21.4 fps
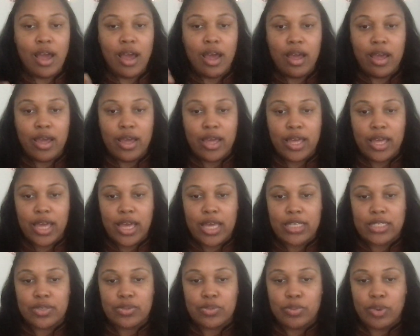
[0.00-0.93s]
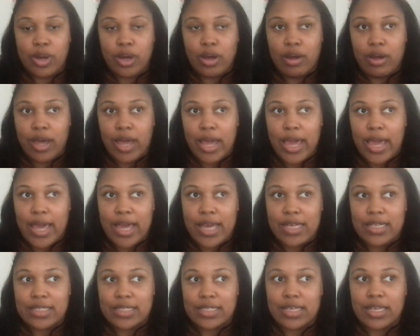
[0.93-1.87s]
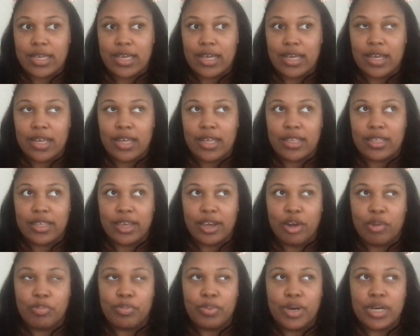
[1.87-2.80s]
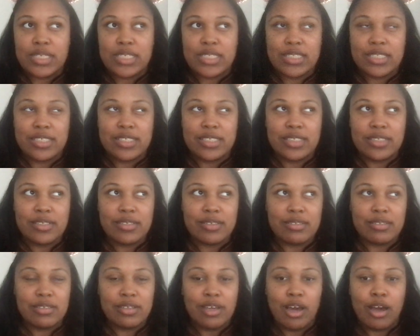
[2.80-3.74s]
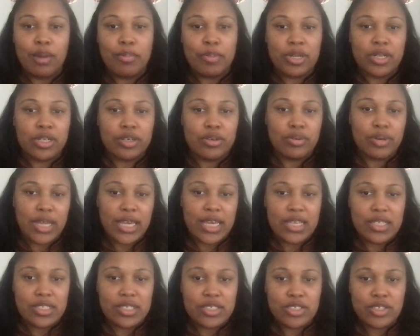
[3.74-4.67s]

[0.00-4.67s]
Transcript: as well as their books come a little late.